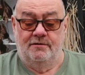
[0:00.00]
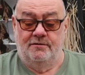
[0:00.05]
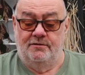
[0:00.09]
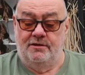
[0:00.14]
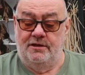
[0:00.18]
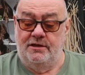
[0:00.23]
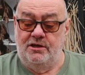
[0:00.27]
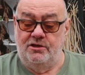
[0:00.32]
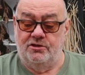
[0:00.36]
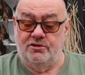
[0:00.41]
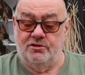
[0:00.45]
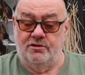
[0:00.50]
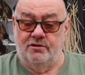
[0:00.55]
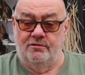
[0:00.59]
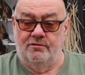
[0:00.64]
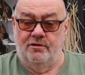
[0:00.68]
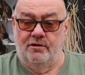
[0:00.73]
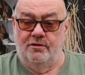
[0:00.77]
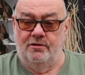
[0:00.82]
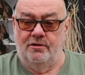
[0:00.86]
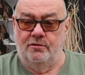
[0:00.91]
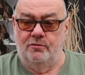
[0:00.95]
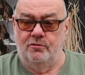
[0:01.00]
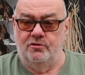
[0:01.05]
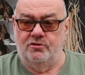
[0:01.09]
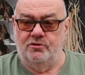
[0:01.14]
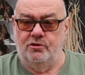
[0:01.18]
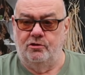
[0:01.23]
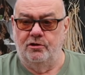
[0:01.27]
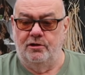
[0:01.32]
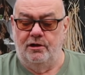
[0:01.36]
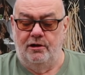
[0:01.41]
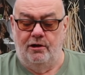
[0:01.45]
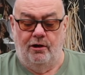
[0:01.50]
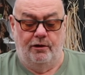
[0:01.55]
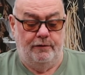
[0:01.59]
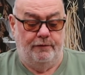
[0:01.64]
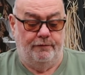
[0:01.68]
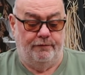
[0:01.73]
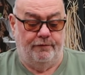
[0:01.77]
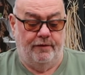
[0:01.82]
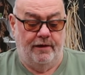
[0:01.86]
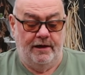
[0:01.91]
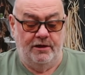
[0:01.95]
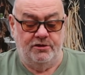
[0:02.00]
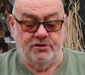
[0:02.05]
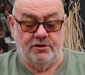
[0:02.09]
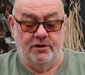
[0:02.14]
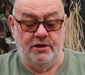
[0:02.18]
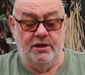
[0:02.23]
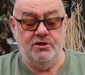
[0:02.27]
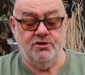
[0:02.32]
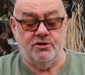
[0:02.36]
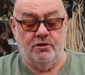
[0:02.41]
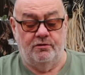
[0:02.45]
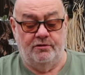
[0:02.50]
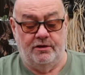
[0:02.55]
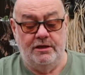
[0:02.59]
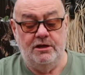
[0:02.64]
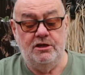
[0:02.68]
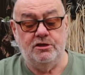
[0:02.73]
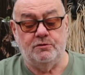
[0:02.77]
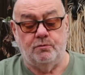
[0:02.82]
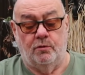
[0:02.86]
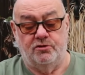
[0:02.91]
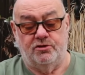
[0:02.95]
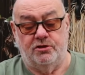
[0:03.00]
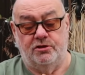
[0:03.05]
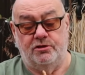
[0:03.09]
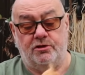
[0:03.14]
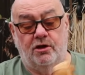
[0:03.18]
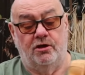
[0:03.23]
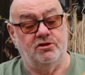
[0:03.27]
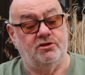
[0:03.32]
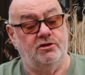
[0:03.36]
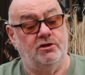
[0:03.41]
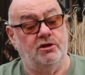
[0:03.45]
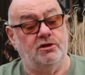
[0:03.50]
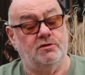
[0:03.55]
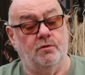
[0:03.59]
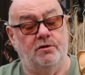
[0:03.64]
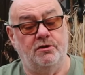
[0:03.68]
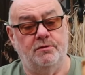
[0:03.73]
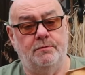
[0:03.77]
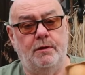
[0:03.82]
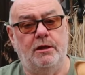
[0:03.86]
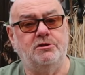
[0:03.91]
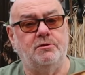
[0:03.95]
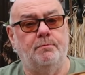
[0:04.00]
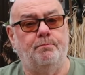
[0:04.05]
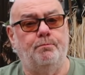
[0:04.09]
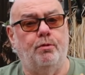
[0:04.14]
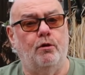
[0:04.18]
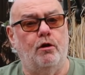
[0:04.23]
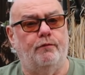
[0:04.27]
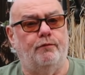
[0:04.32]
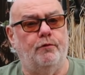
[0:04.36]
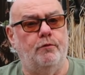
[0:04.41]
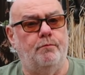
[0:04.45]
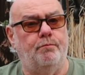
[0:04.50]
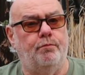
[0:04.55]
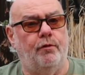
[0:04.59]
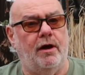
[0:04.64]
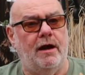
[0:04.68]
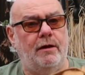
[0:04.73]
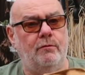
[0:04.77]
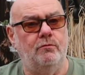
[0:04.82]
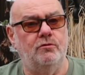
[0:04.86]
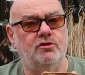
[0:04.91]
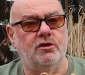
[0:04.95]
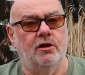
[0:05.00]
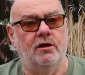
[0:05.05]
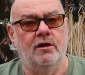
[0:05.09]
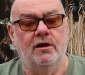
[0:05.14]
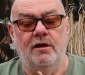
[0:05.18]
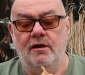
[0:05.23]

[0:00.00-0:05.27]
These are those Good Life eggs. These ones are nice, and this one, these are Burford Browns.